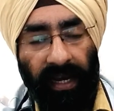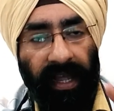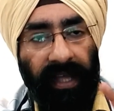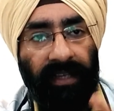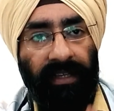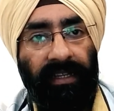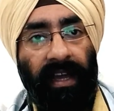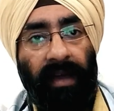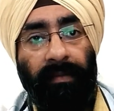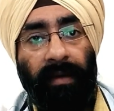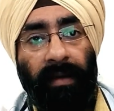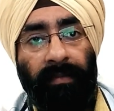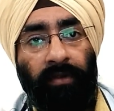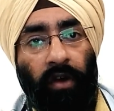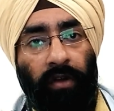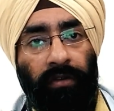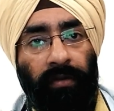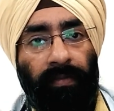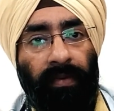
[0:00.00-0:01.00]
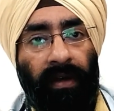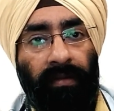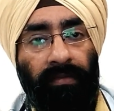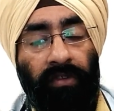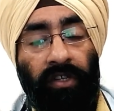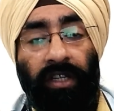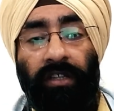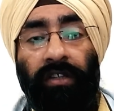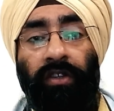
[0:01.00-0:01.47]
So till next time, I'm
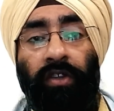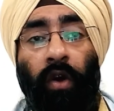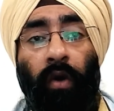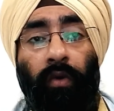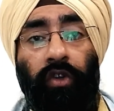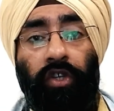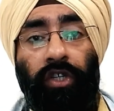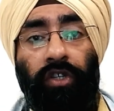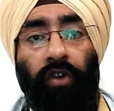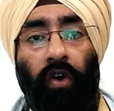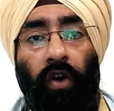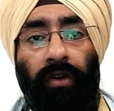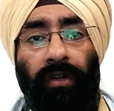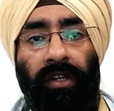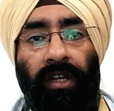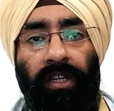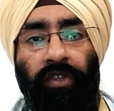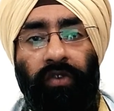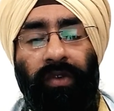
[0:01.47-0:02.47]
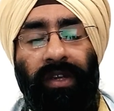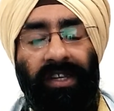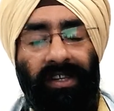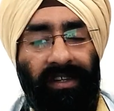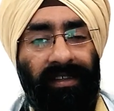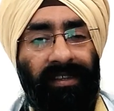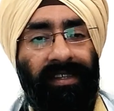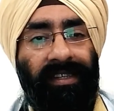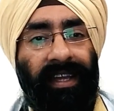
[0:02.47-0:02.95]
Dr. Paramjeet, and you're watching Dr.
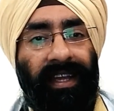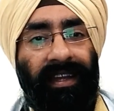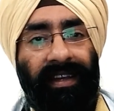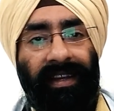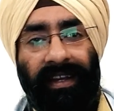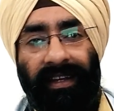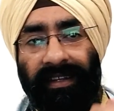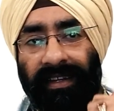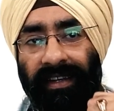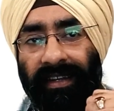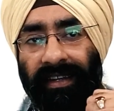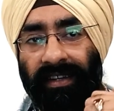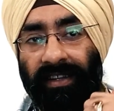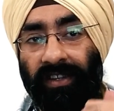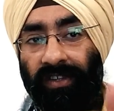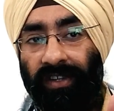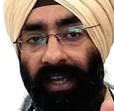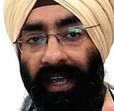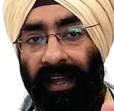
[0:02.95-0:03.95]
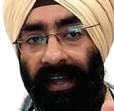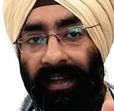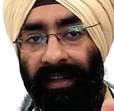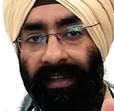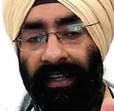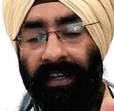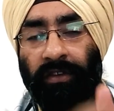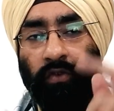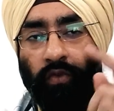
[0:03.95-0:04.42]
Education. Stay connected,
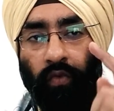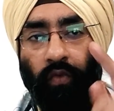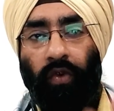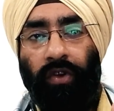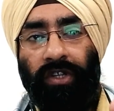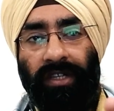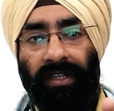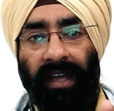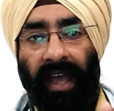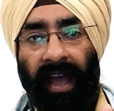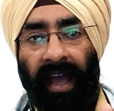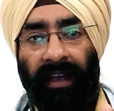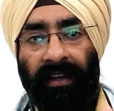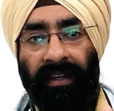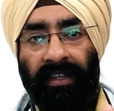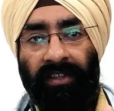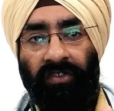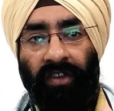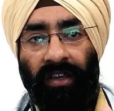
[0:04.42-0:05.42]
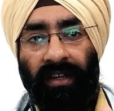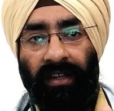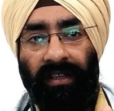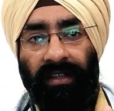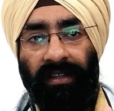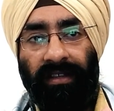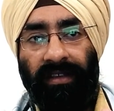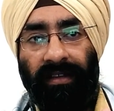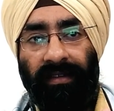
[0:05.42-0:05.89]
stay healthy. Do watch the
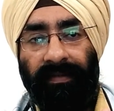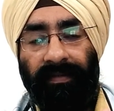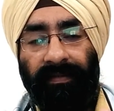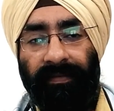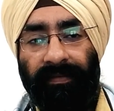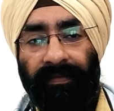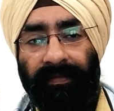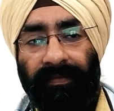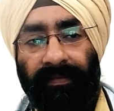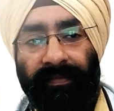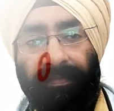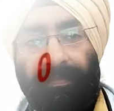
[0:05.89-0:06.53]
acne series.